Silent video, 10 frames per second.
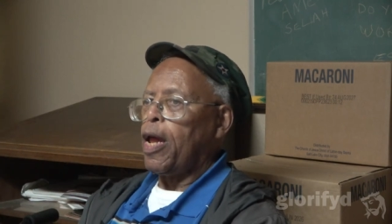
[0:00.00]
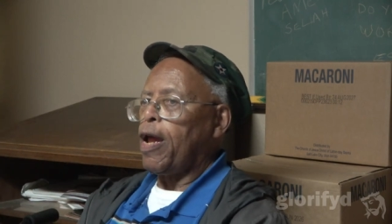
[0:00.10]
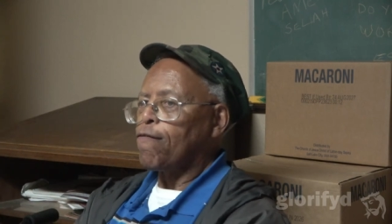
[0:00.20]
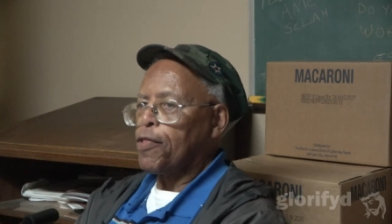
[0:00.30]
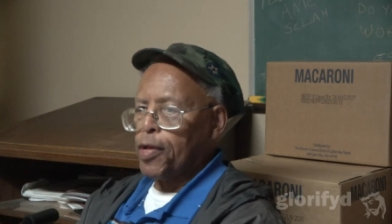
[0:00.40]

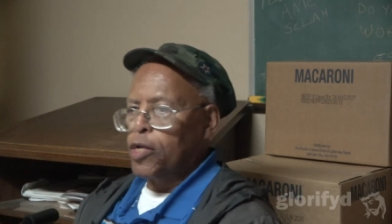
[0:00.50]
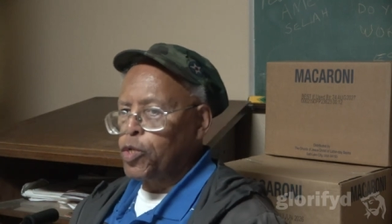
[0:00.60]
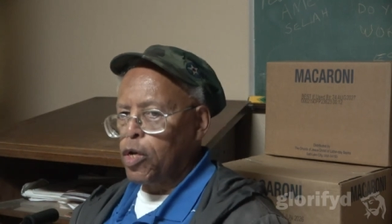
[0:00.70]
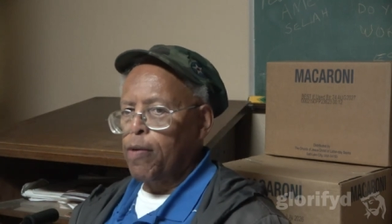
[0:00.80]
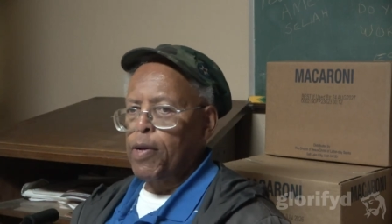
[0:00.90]
Everything
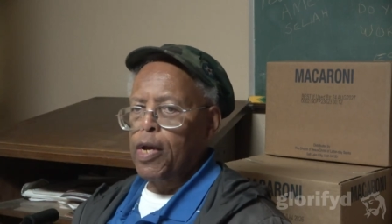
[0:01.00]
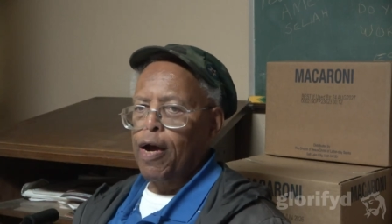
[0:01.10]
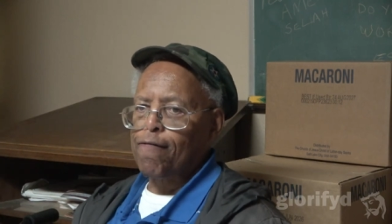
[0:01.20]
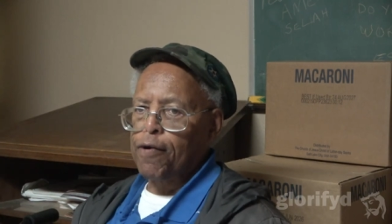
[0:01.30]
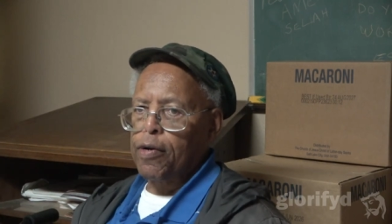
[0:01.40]
is going to be
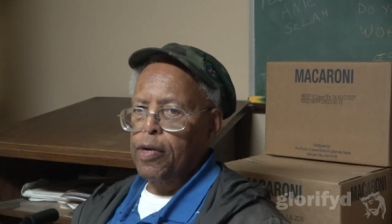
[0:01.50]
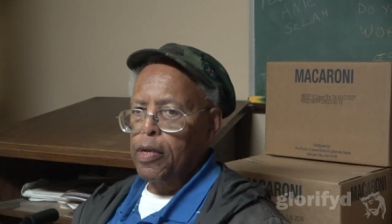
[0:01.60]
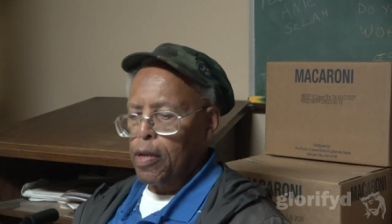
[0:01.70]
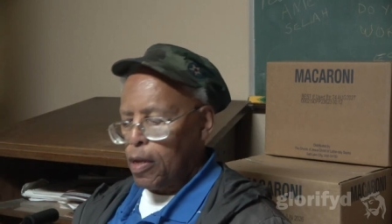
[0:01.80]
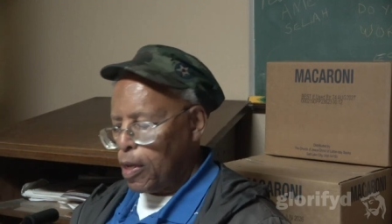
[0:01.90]
covered. Right.